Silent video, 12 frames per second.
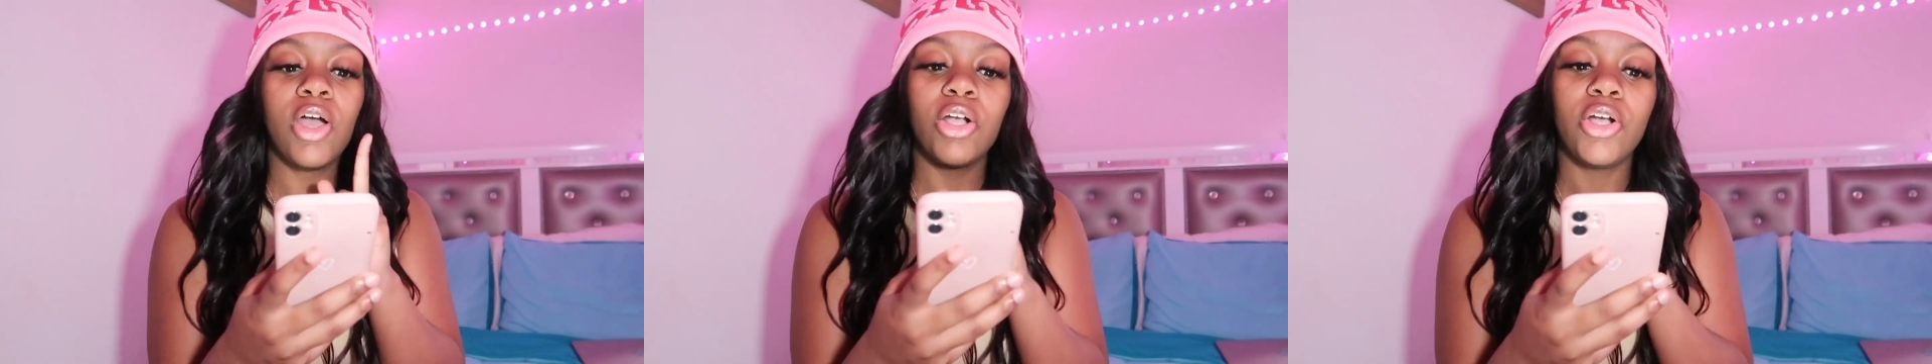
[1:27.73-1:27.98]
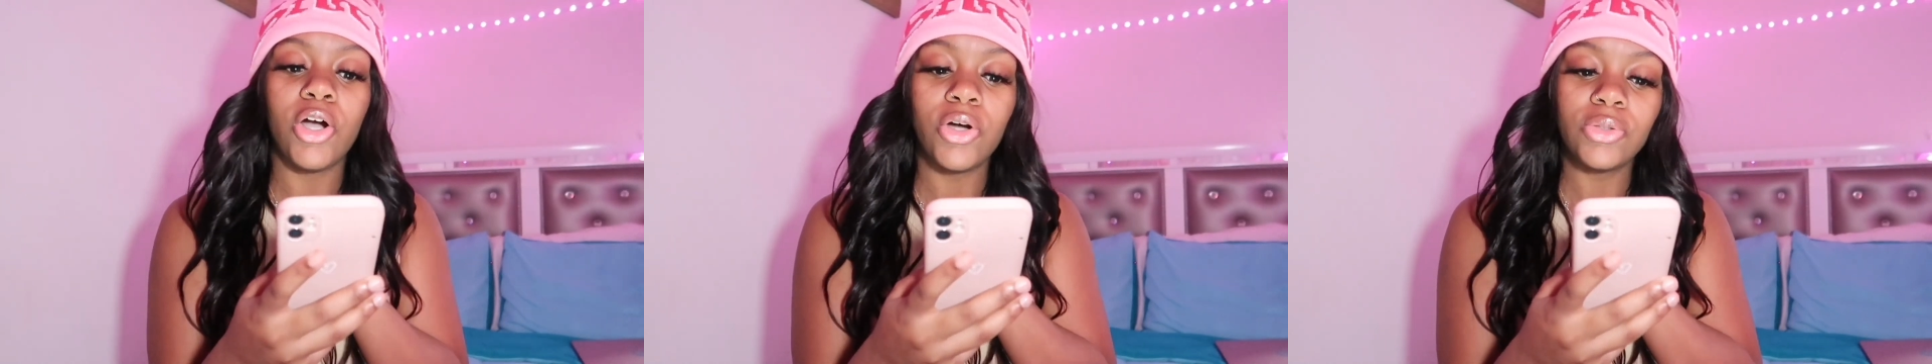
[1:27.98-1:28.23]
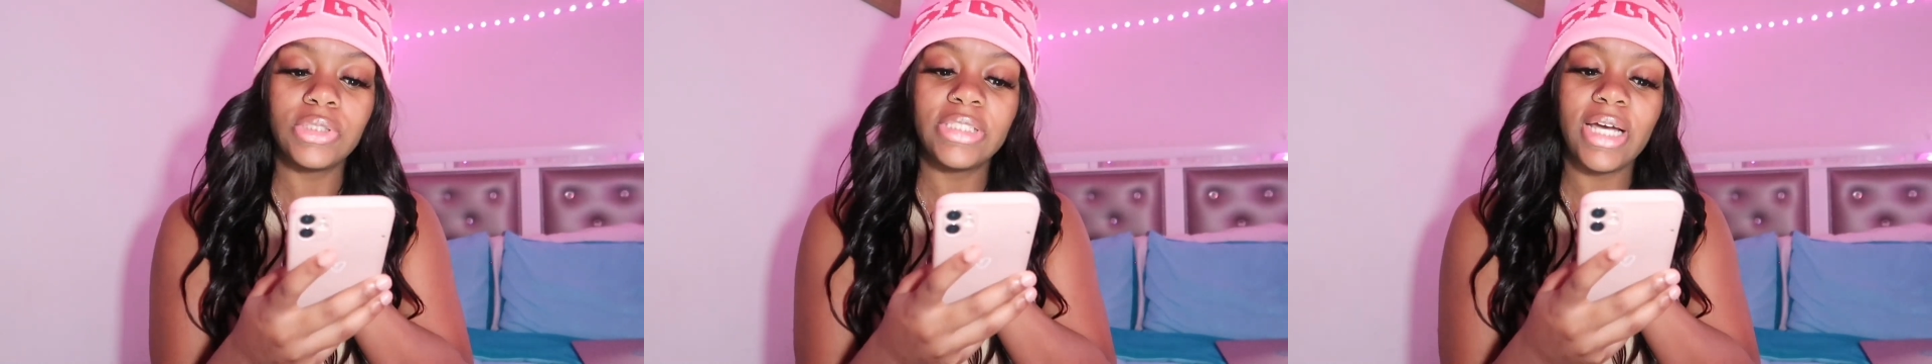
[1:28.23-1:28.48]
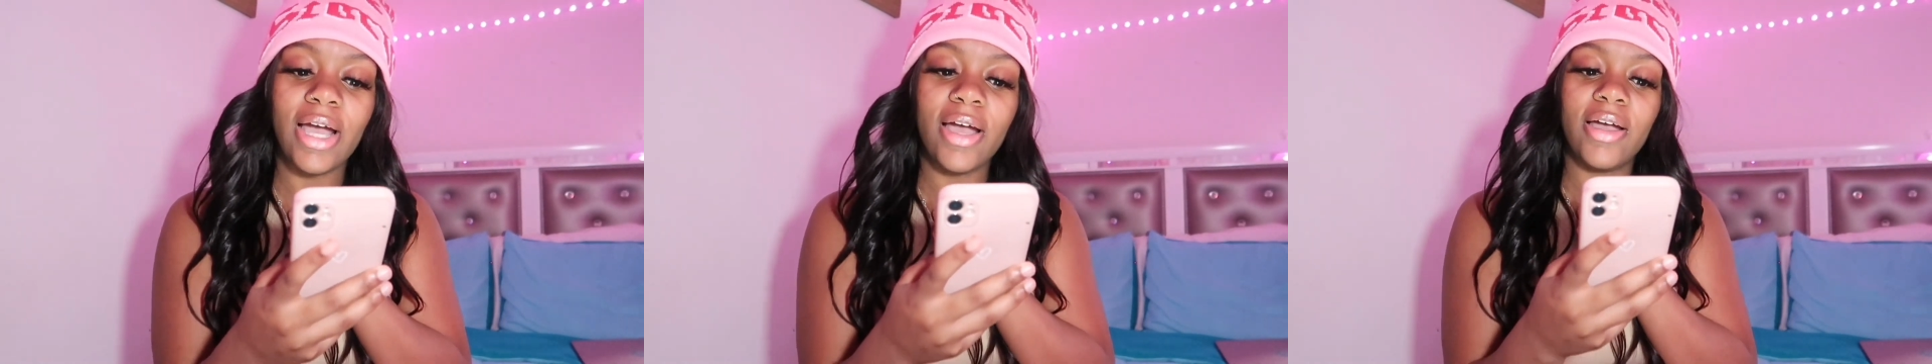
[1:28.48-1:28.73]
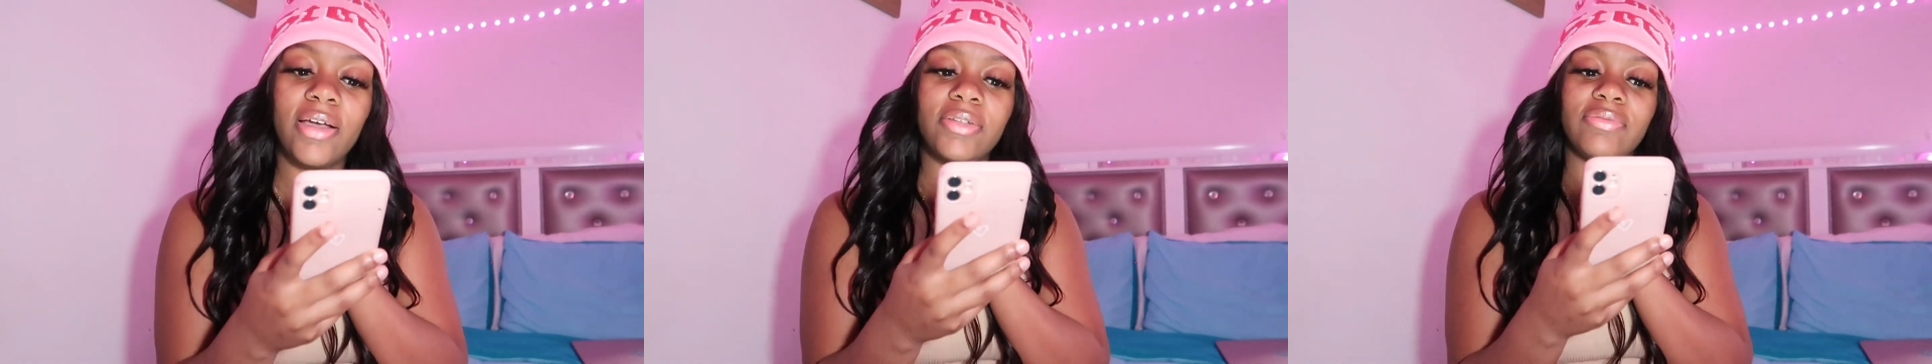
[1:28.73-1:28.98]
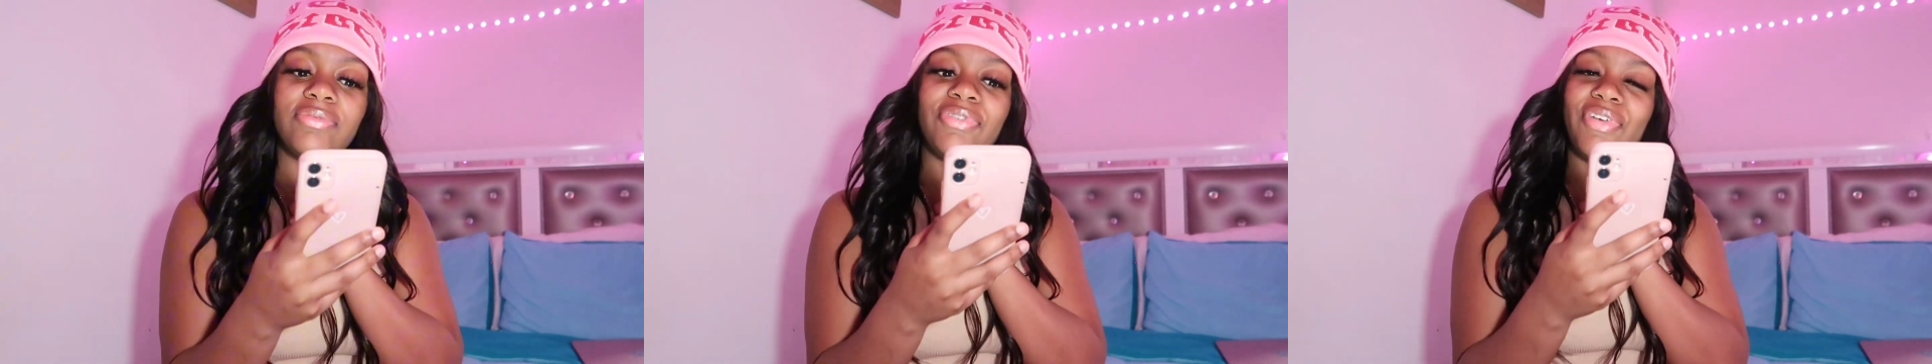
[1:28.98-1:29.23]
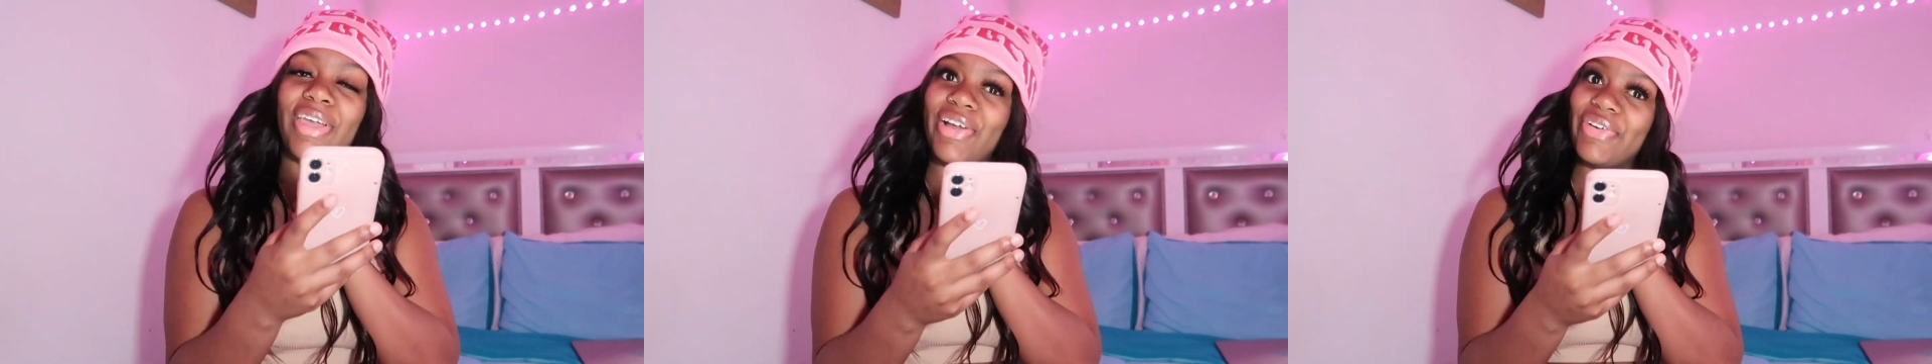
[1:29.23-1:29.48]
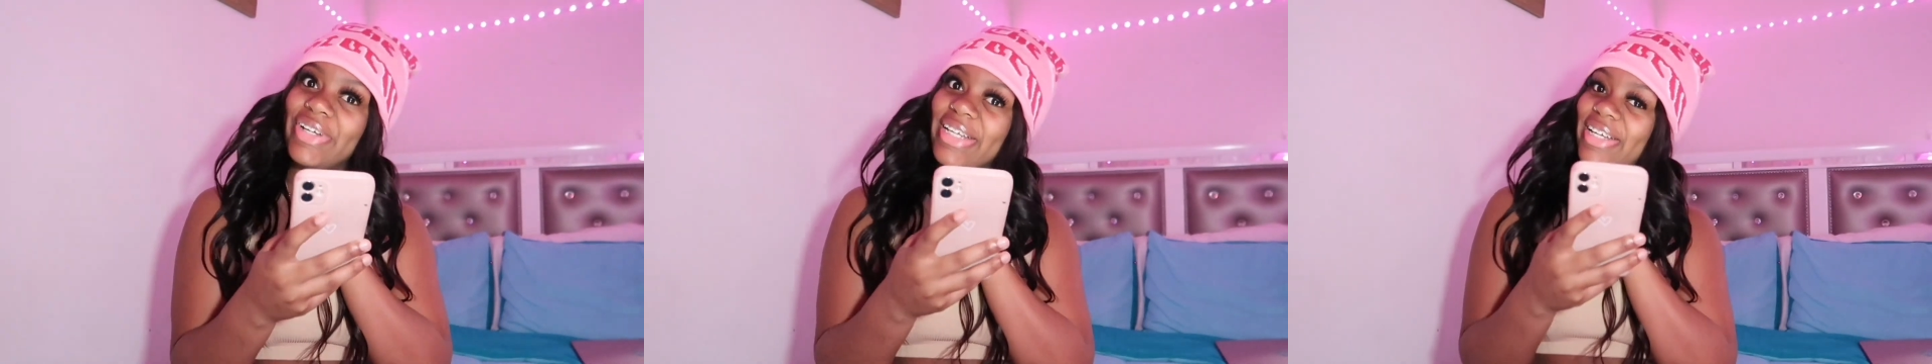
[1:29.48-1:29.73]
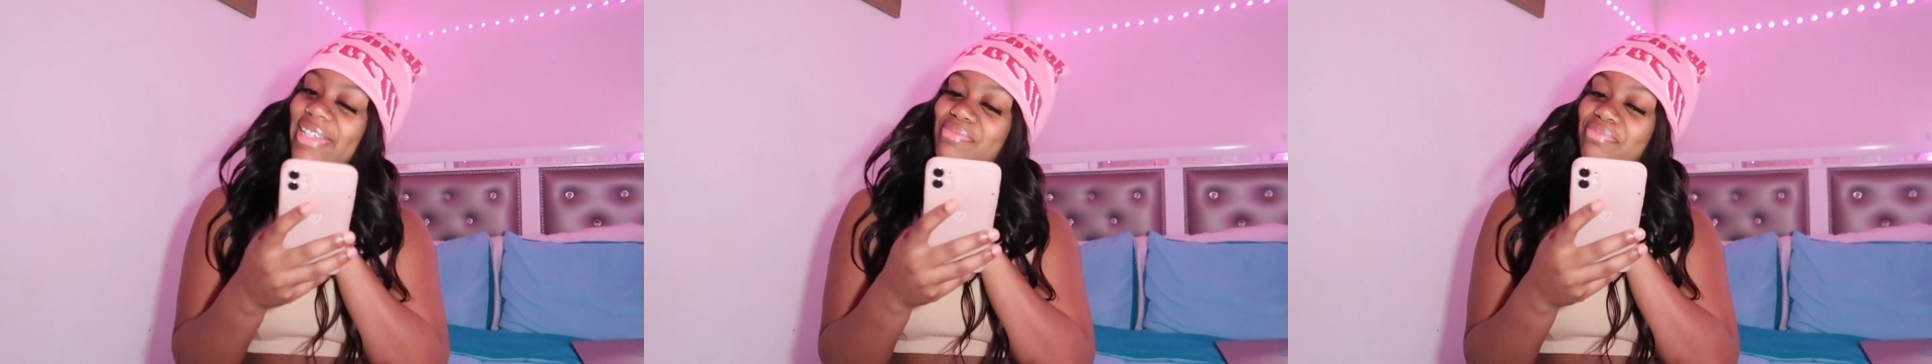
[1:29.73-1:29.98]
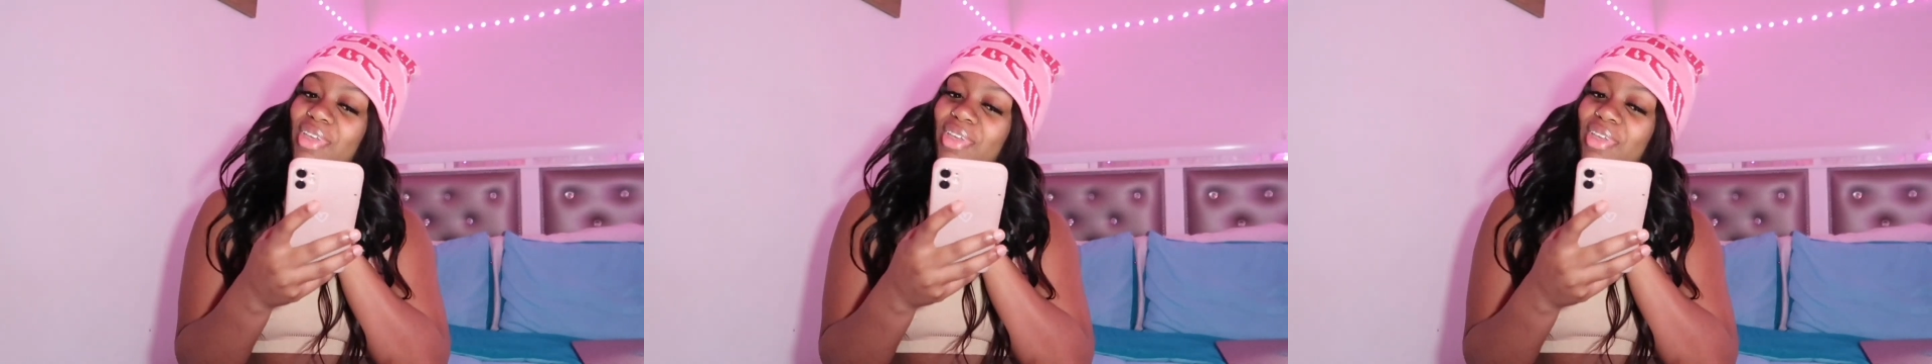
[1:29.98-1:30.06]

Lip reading: Ghost Dot Fairy